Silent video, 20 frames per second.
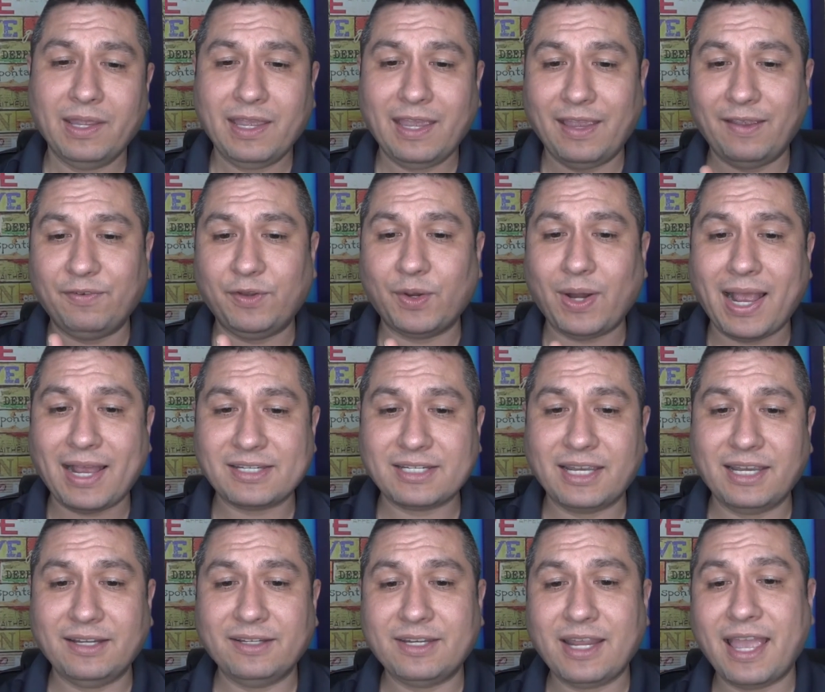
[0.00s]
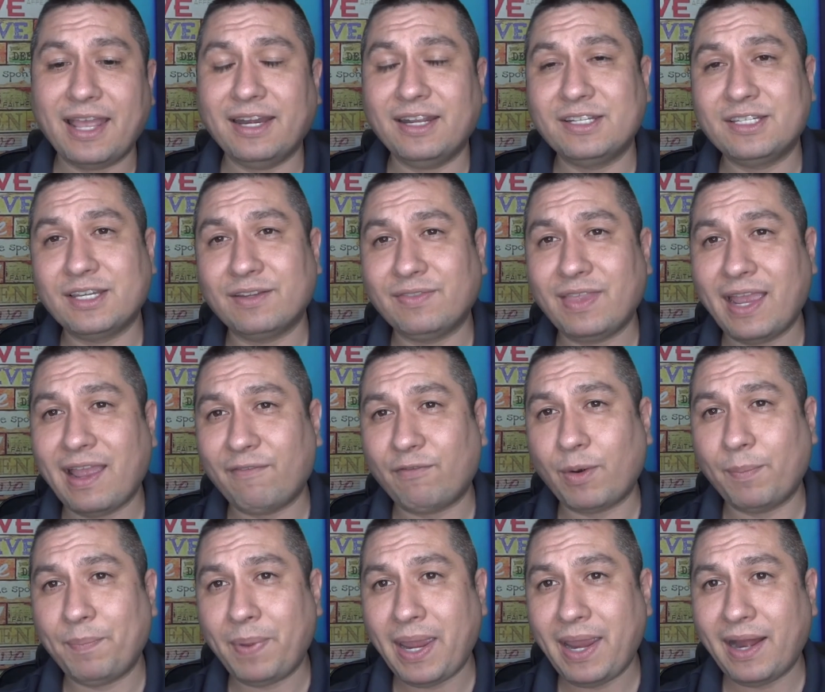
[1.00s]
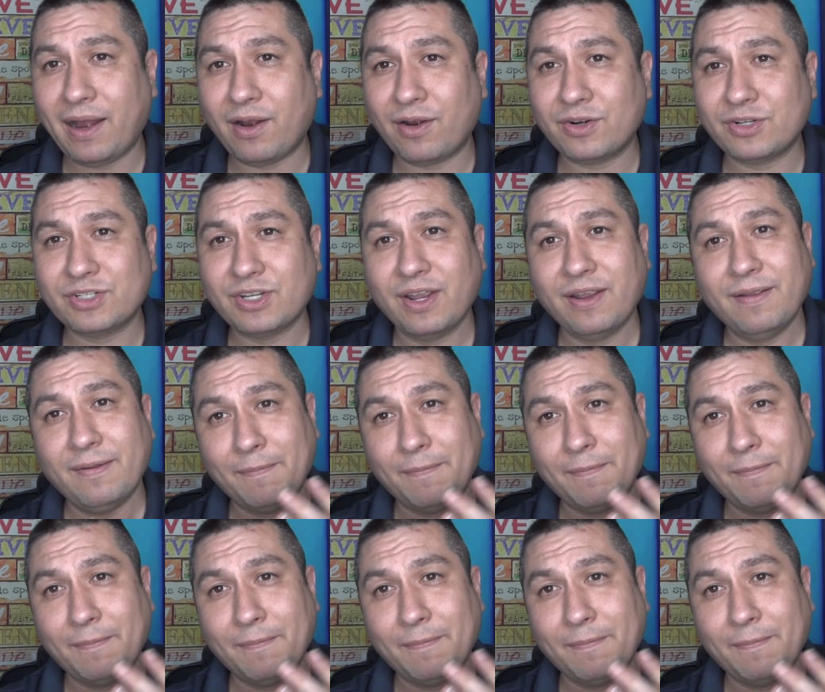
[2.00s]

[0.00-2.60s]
if you're asking tenants if they have repairs,